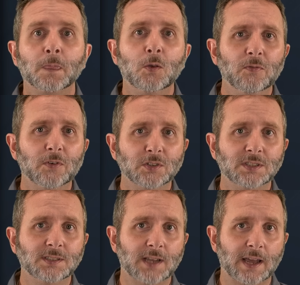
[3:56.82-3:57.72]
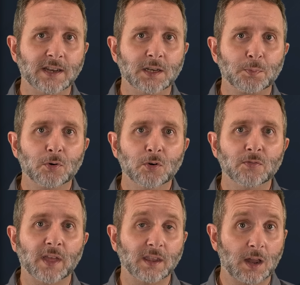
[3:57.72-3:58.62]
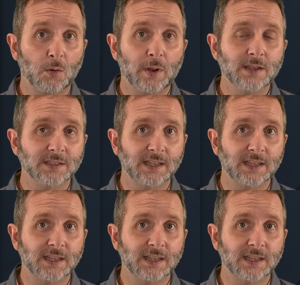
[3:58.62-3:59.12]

Two verses cited to prove that Yahweh is